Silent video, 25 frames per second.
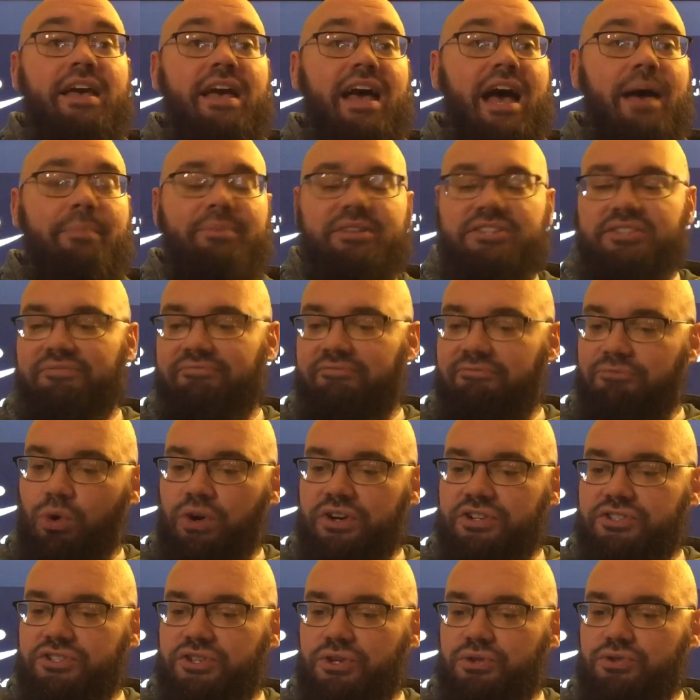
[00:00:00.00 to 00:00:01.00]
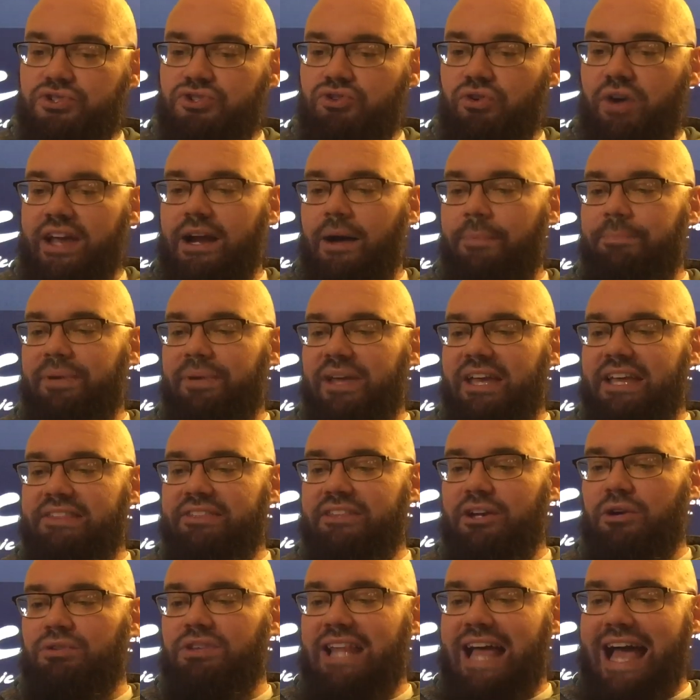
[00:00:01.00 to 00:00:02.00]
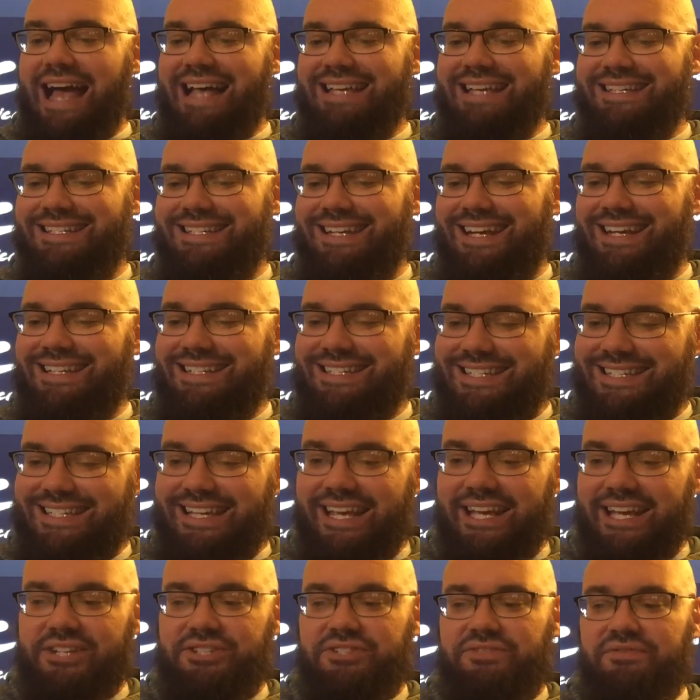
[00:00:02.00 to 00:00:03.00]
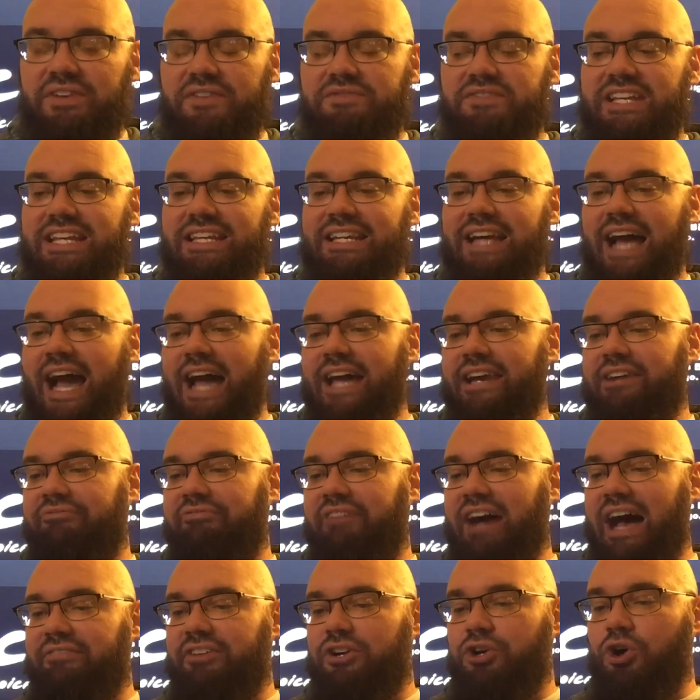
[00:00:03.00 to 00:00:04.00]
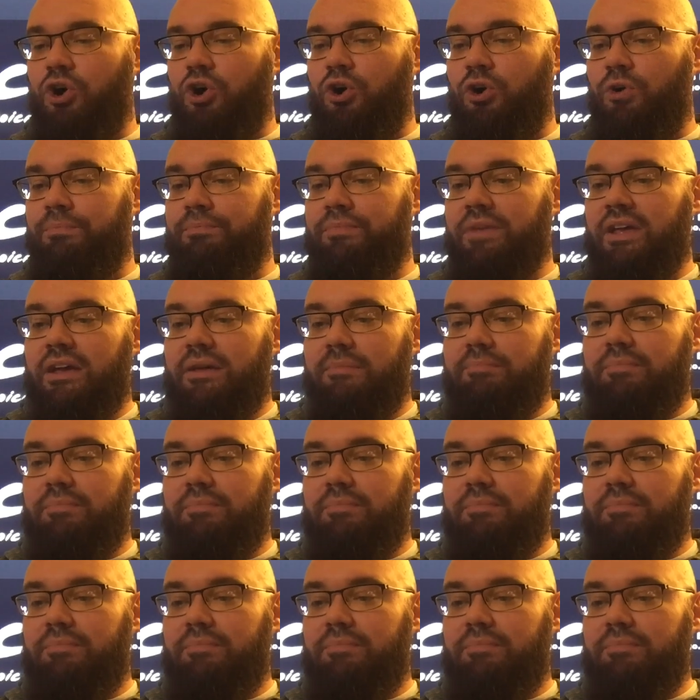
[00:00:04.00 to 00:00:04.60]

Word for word: Edmonton 4 and 2 straight up in their last six, 15 9 and 5 at home.